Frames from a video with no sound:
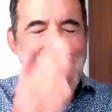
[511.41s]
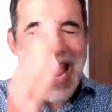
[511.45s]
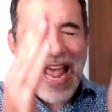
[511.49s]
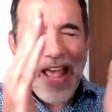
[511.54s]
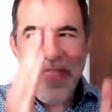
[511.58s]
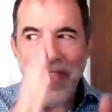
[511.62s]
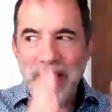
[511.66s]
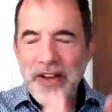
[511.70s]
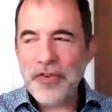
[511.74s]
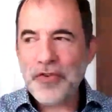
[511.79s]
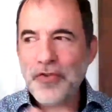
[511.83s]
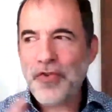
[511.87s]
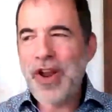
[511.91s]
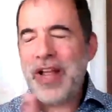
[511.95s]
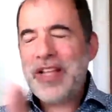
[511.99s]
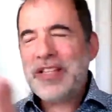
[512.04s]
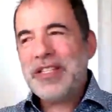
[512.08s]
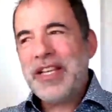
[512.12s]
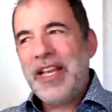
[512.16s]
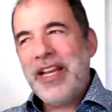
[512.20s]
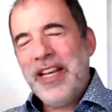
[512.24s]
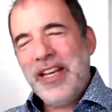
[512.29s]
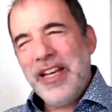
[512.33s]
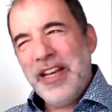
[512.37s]
and then
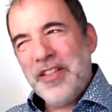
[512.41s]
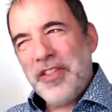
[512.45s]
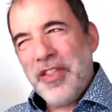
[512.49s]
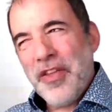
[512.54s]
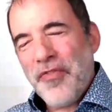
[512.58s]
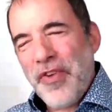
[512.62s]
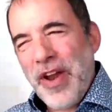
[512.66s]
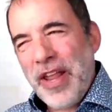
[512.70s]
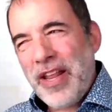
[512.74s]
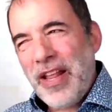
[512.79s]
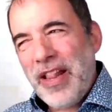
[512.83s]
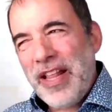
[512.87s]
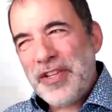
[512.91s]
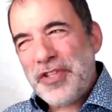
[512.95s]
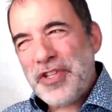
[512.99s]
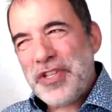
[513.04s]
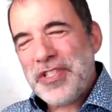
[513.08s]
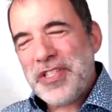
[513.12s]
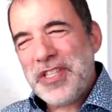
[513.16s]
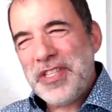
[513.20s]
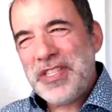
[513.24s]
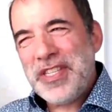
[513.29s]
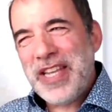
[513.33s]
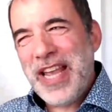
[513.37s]
translate it into the
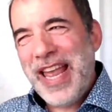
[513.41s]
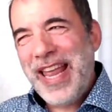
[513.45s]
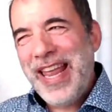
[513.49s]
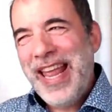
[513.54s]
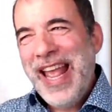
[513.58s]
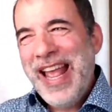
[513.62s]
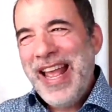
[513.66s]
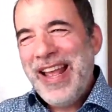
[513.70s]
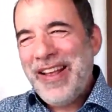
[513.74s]
regulations and say,